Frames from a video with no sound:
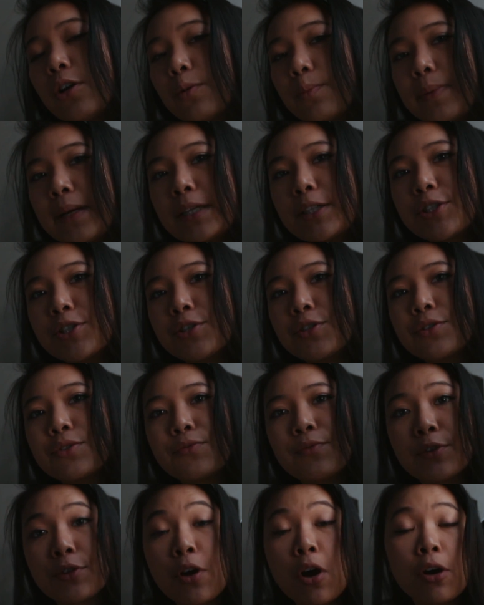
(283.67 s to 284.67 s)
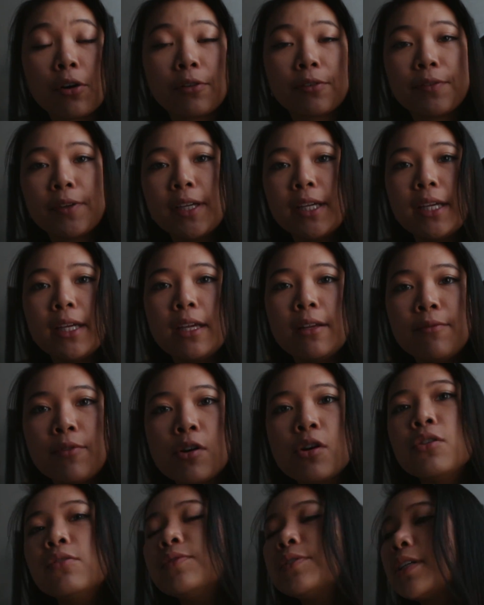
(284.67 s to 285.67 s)
or pictures, photography
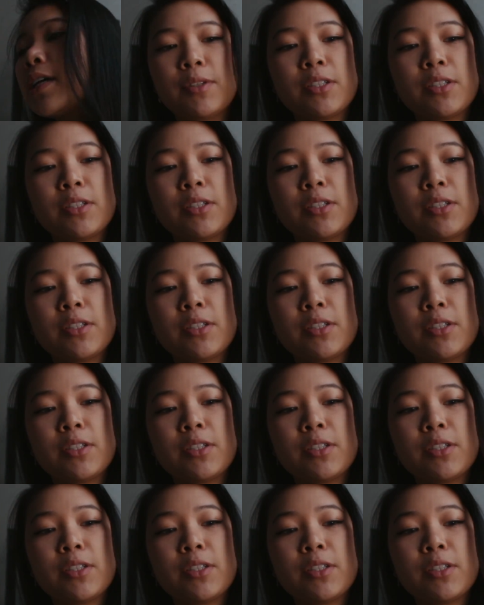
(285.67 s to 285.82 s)
involved.